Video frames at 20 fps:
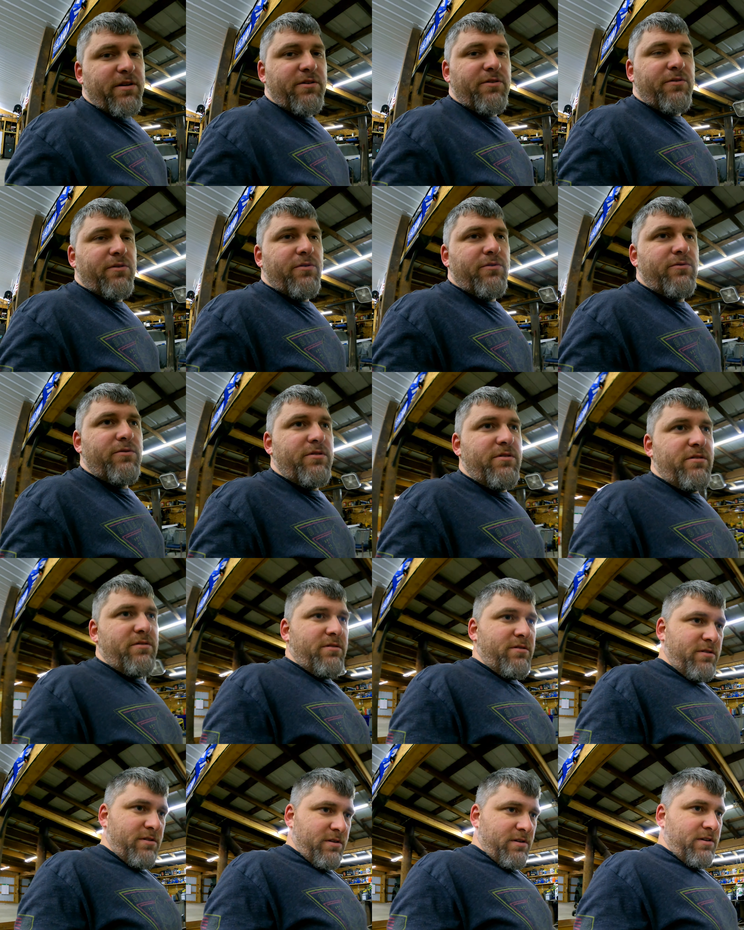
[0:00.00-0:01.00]
controlled
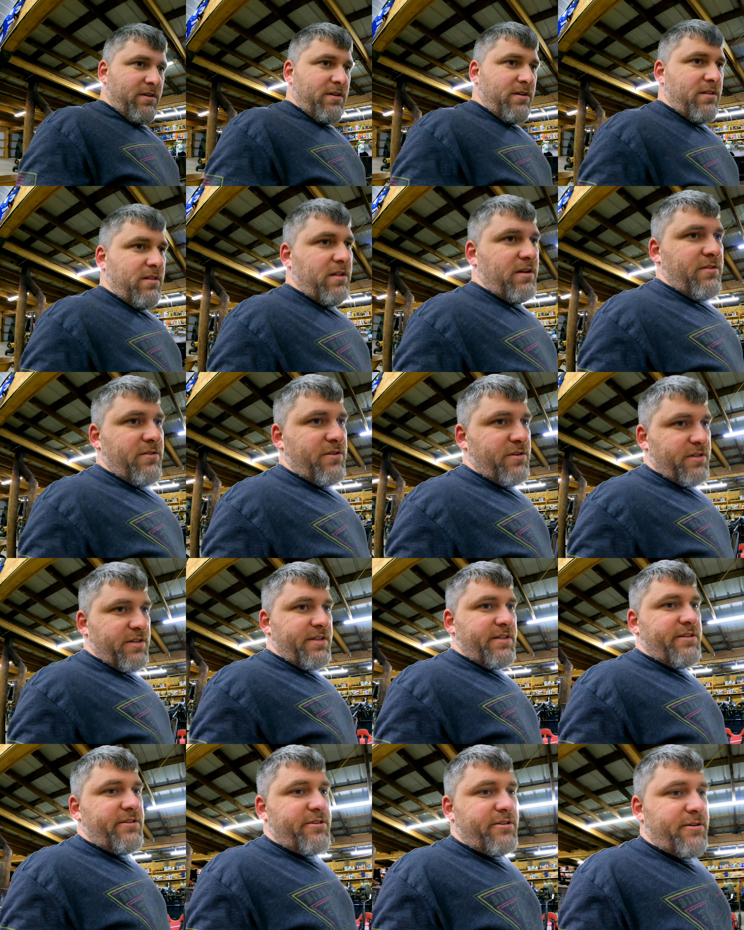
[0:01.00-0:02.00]
leather
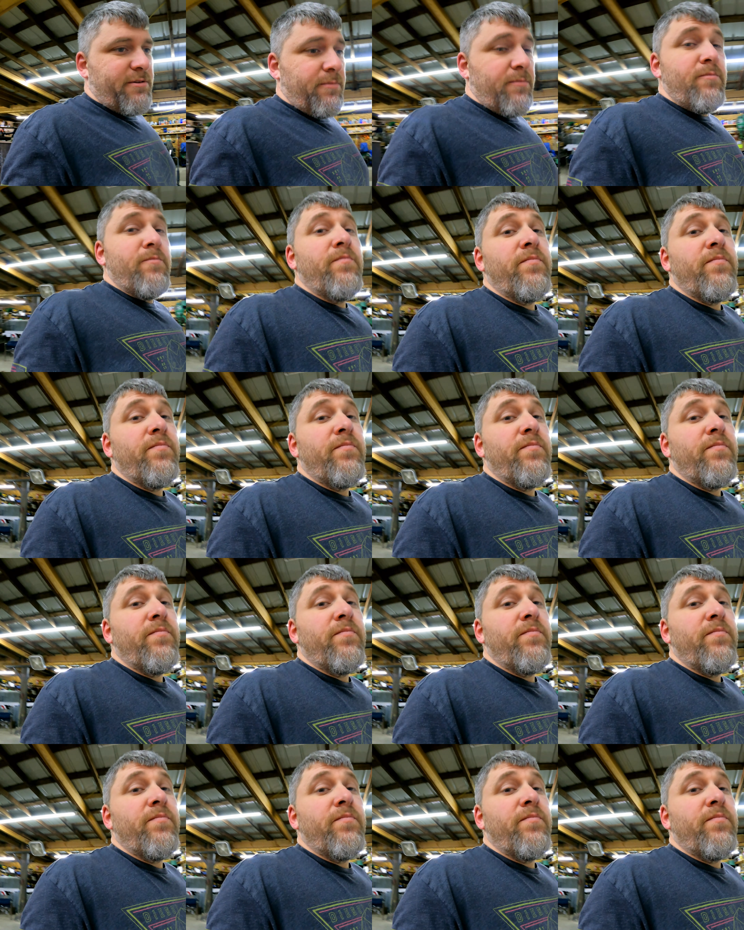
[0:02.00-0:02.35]
seats.